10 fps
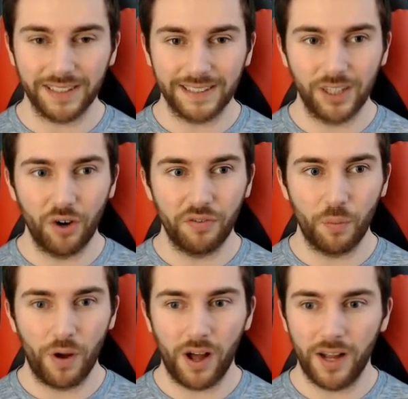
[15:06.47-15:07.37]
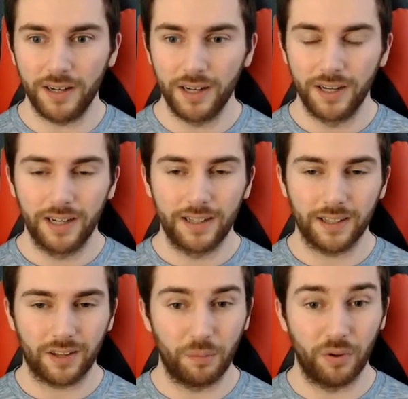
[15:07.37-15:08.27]
Silver one.
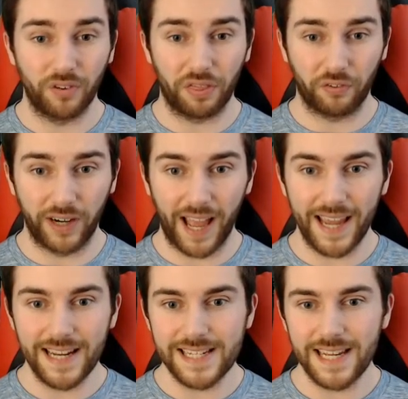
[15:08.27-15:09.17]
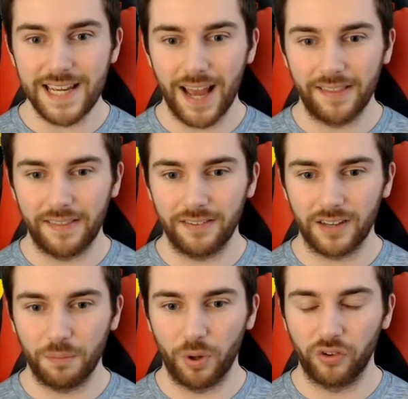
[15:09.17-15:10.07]
That's going to put us at 380. And then this is
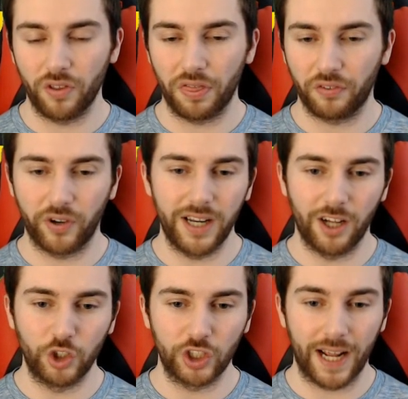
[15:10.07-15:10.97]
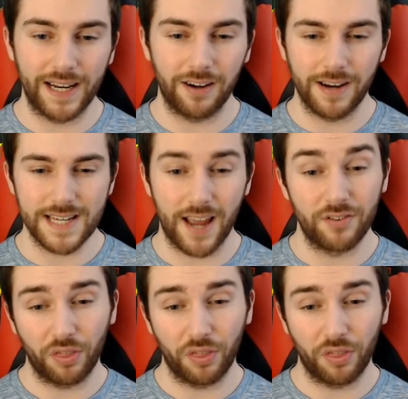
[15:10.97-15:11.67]
going to put us at 390k. So